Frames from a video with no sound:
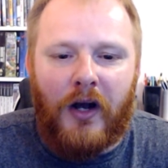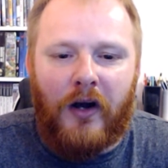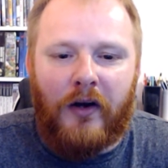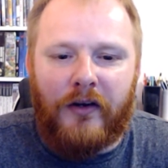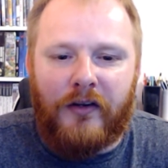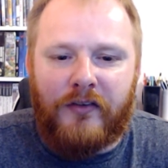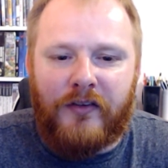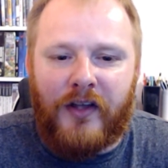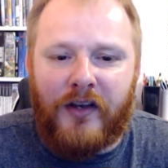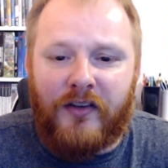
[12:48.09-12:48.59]
I
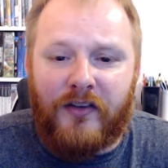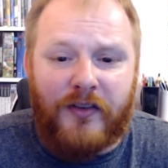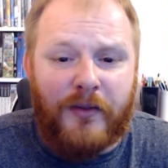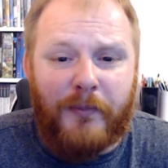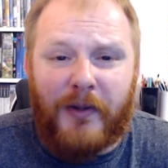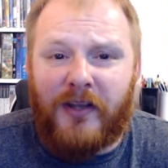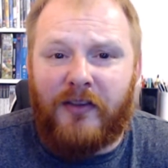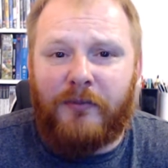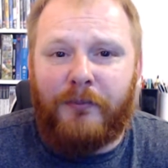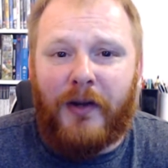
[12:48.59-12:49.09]
would have said it's
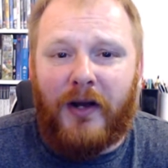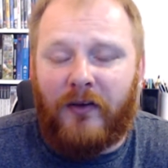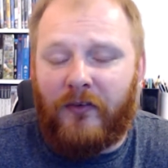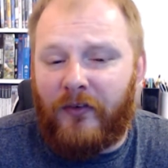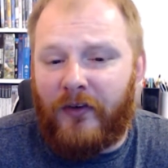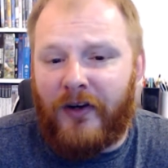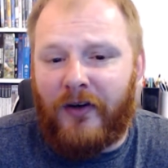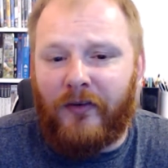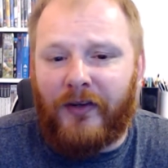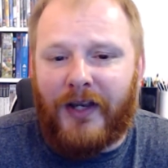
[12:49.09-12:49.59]
the best
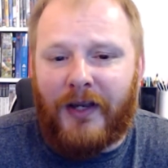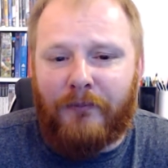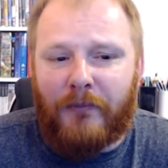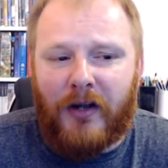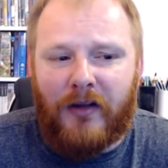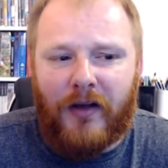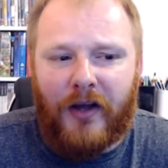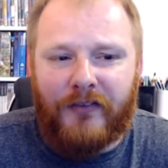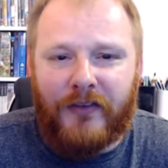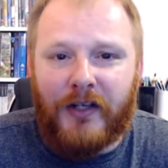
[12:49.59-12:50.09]
Battle Royale game.
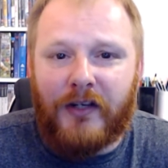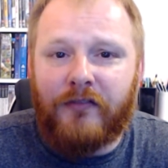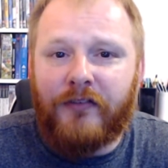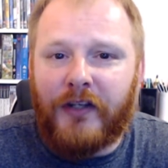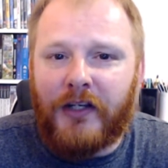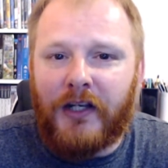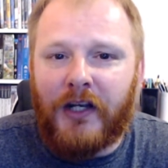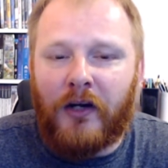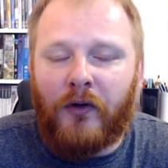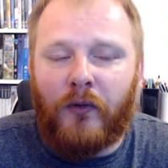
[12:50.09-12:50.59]
I did a
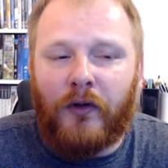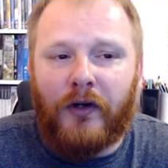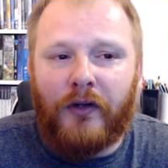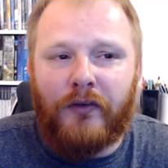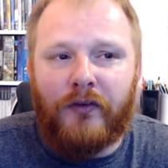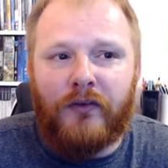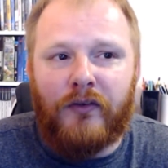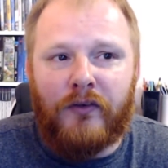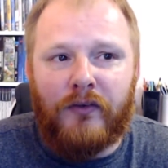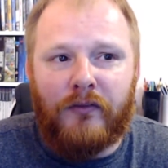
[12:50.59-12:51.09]
video
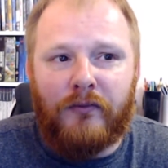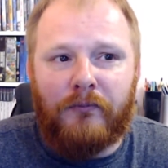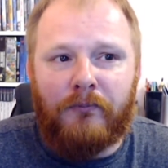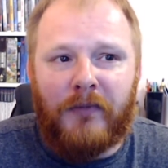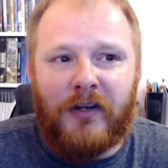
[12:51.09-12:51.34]
on